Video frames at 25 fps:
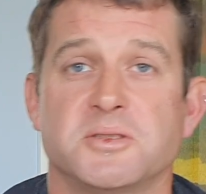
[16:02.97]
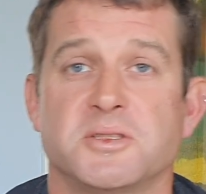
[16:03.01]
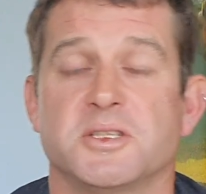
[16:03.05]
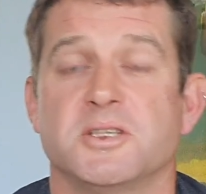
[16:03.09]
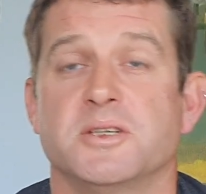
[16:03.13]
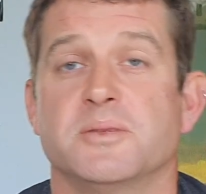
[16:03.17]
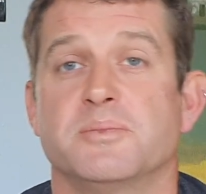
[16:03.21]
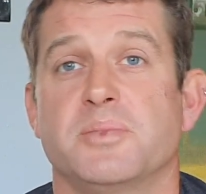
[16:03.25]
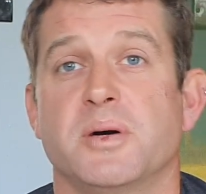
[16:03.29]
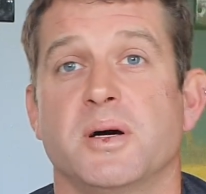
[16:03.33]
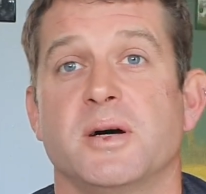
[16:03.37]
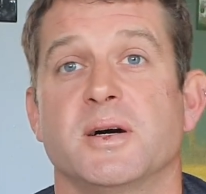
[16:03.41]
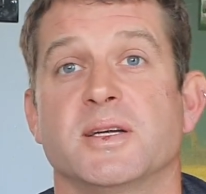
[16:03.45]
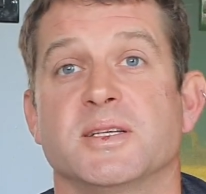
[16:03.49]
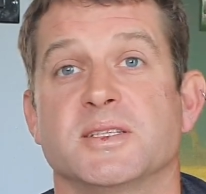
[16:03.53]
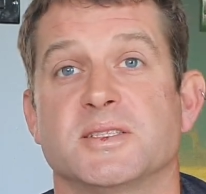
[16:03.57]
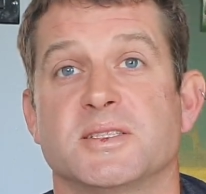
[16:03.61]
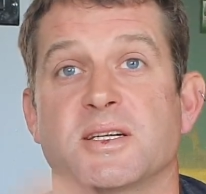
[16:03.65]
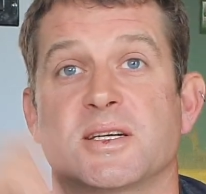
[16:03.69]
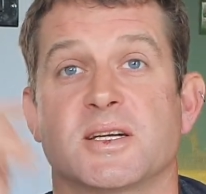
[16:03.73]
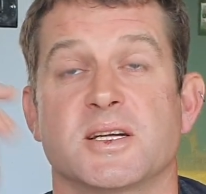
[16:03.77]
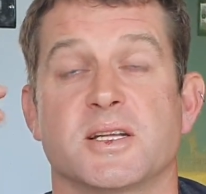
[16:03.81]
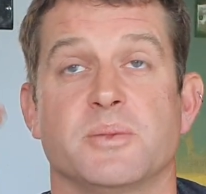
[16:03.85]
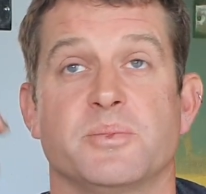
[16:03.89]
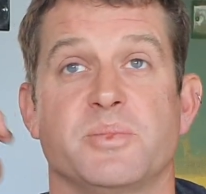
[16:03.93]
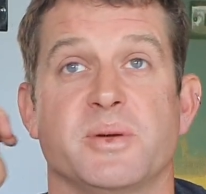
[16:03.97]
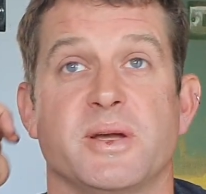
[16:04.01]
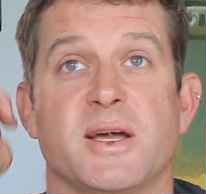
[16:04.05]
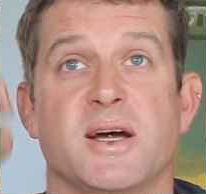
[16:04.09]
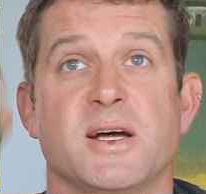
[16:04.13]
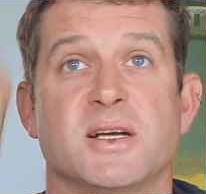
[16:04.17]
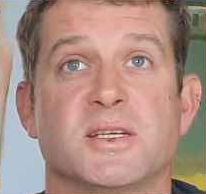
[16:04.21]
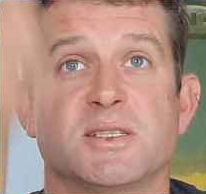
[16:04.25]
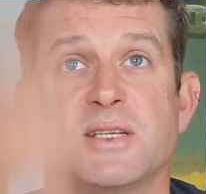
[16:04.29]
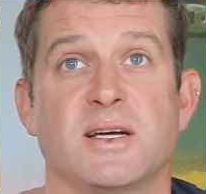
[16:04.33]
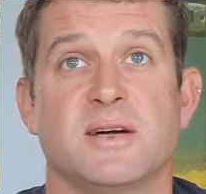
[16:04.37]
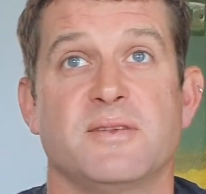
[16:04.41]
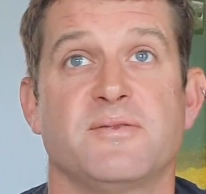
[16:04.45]
of your bites are going to be
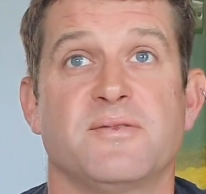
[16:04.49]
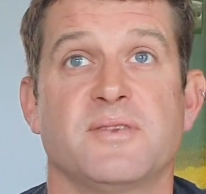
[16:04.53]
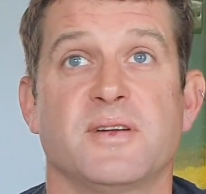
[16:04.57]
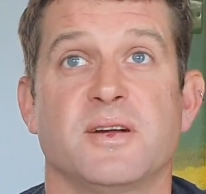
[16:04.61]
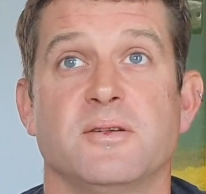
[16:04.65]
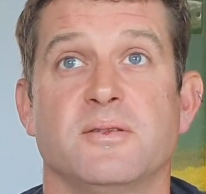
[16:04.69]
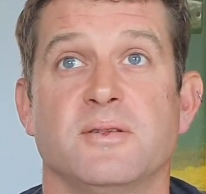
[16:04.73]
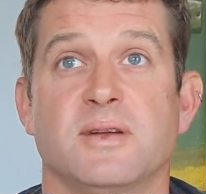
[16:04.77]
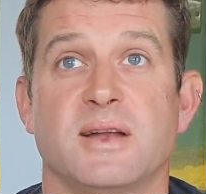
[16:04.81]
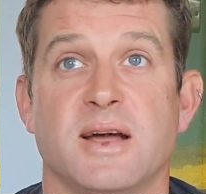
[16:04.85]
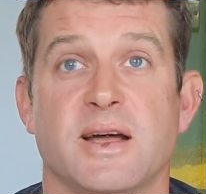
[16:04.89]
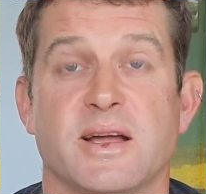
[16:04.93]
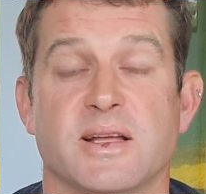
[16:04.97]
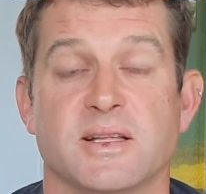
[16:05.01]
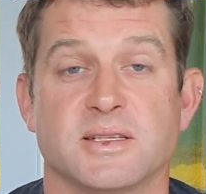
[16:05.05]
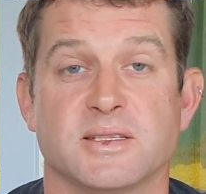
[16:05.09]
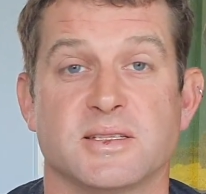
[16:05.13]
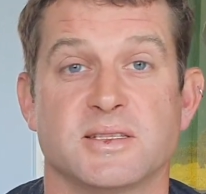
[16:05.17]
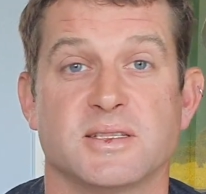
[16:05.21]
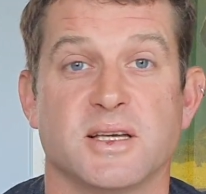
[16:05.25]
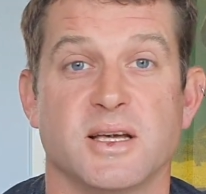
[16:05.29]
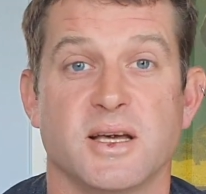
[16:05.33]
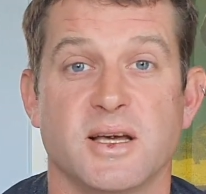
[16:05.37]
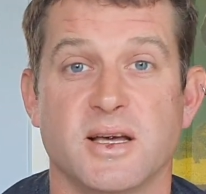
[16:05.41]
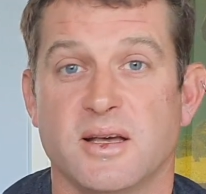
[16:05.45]
as that float lands.